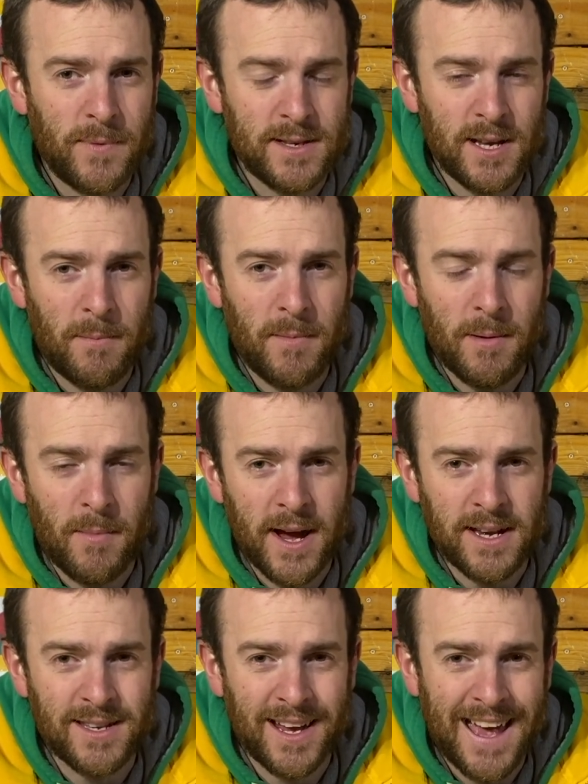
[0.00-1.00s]
Some of the
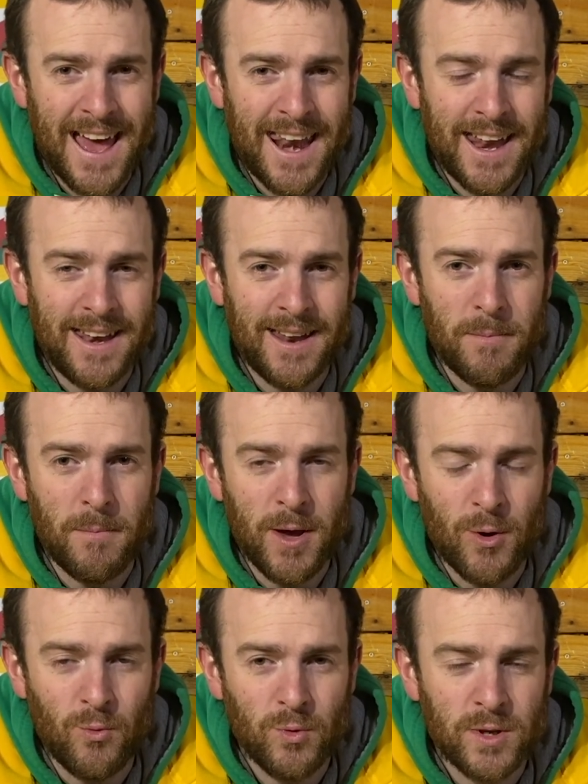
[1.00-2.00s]
mites are getting
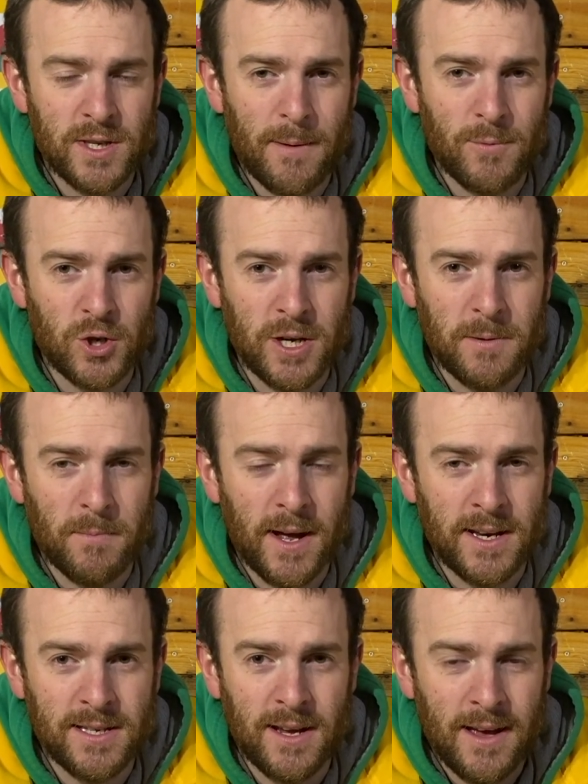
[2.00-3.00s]
immune to some
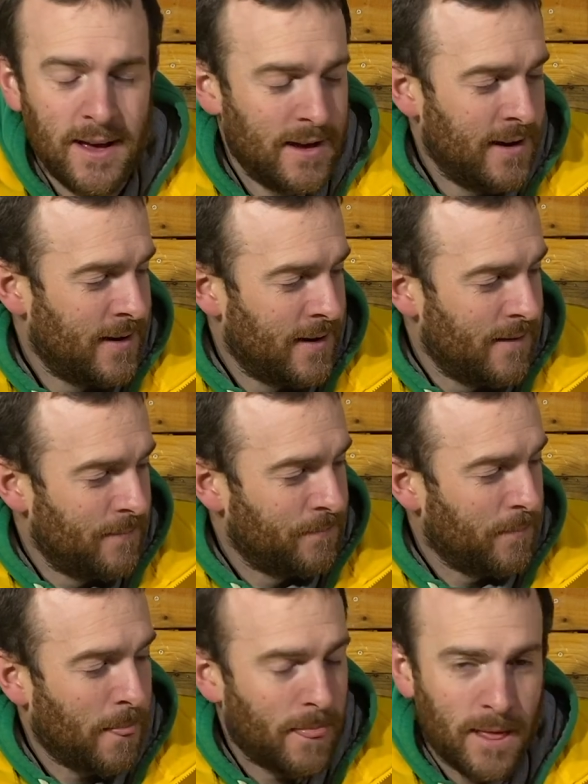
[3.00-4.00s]
treatments.
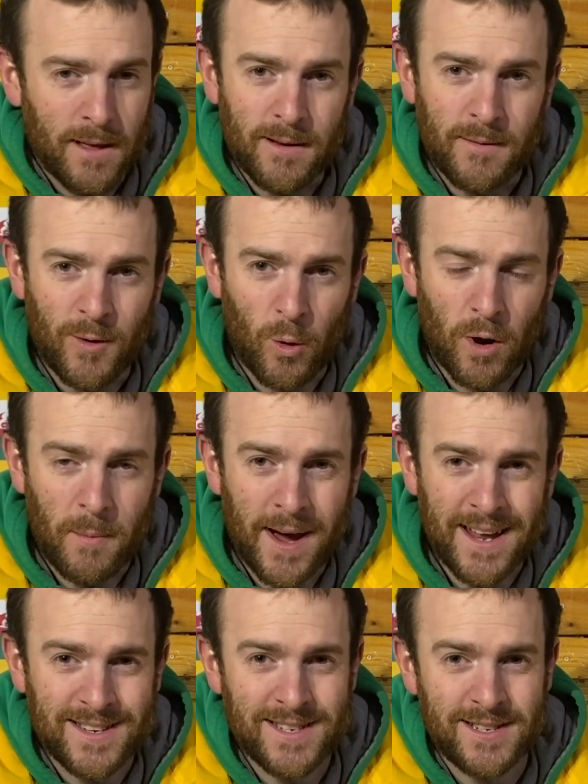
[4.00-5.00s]
Varroa
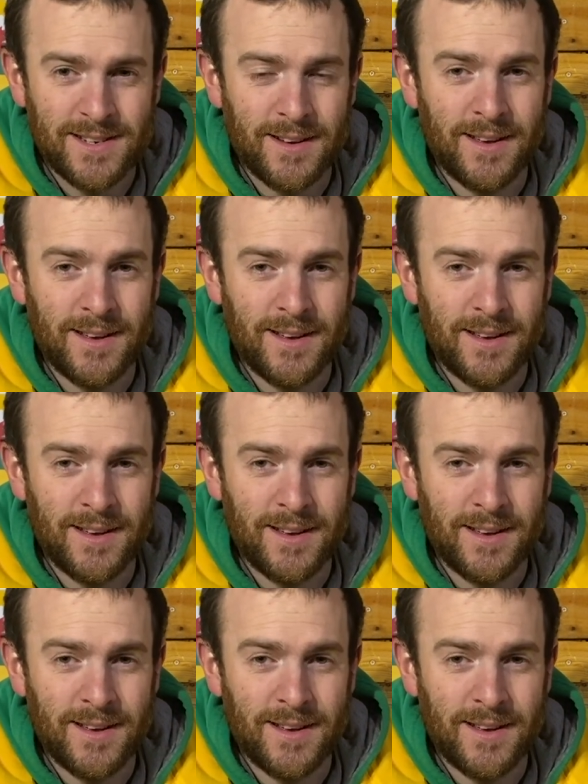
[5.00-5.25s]
mites